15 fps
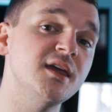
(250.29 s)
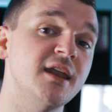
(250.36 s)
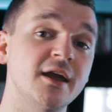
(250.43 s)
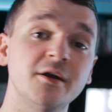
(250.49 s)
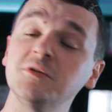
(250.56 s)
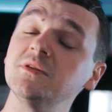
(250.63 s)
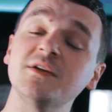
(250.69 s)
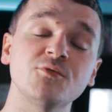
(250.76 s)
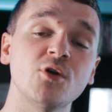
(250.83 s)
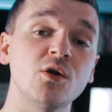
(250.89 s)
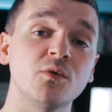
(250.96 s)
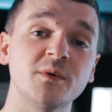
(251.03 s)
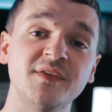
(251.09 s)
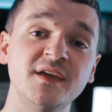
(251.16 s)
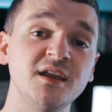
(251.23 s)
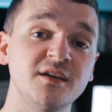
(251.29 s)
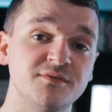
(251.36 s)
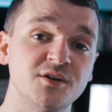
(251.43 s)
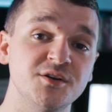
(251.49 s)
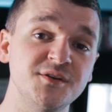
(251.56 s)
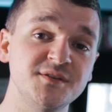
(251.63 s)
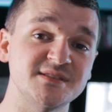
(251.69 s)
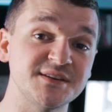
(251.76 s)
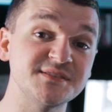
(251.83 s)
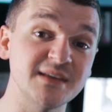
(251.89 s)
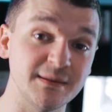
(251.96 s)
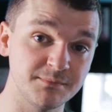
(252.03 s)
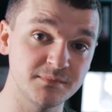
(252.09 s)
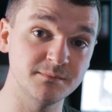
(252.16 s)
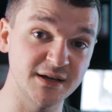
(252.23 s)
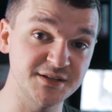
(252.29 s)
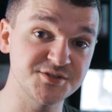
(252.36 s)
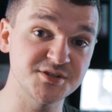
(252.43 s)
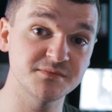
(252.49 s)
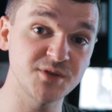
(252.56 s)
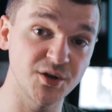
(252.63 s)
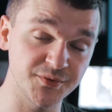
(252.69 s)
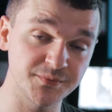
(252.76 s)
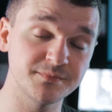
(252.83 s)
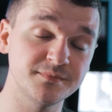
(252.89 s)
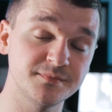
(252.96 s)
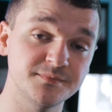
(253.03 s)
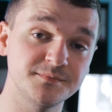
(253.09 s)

inherently wrong with any of those, except budget, don't.